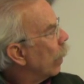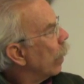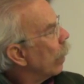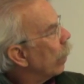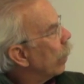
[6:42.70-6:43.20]

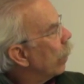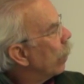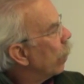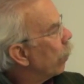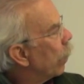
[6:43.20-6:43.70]
And
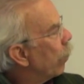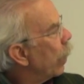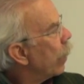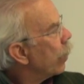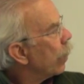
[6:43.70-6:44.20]
the
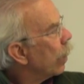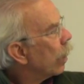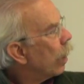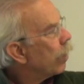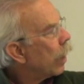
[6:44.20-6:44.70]
bridge
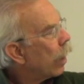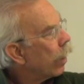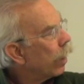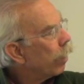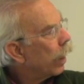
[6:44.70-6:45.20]
comes out
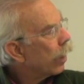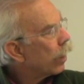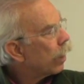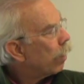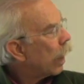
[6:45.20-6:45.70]
in a big
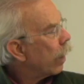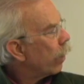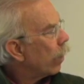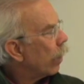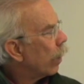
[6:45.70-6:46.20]

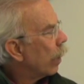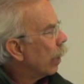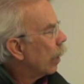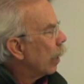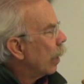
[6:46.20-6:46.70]
spiral,
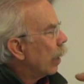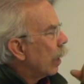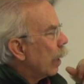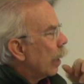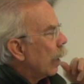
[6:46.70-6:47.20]

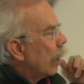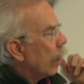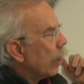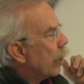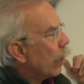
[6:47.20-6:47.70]

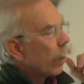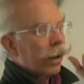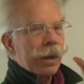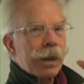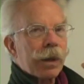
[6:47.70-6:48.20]
a
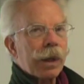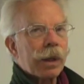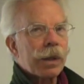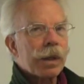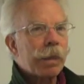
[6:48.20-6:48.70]

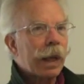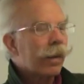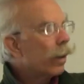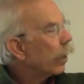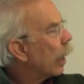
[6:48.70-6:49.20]
circular
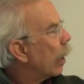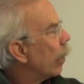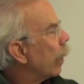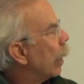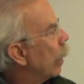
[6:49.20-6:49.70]
spiral
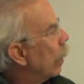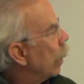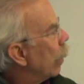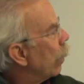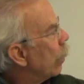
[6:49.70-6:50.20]
down,
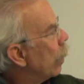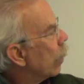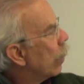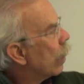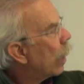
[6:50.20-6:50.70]
and
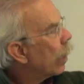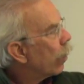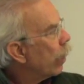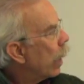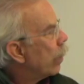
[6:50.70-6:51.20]
kind of
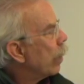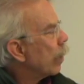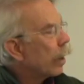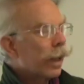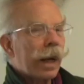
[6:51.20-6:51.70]
creates
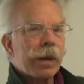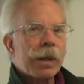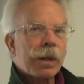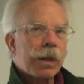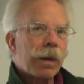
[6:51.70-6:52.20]
this
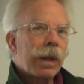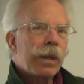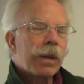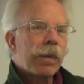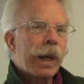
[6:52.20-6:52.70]
nest. So
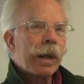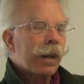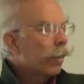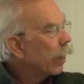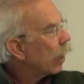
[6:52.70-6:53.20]
these are right
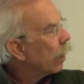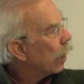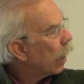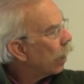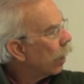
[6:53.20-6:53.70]
in the middle of
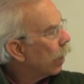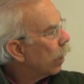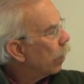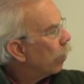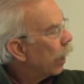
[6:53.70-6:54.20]
that
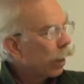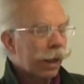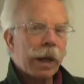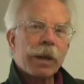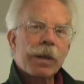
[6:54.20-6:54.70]
big
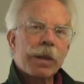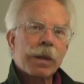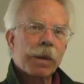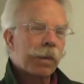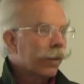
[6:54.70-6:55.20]
nest.
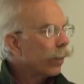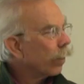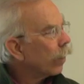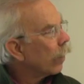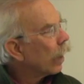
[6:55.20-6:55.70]

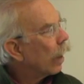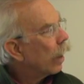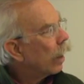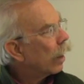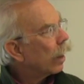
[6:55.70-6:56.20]

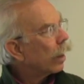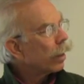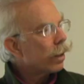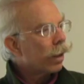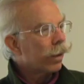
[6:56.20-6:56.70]

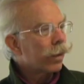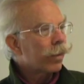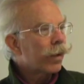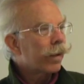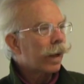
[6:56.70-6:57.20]
So we'll
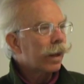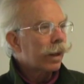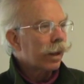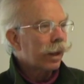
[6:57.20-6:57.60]
move on to the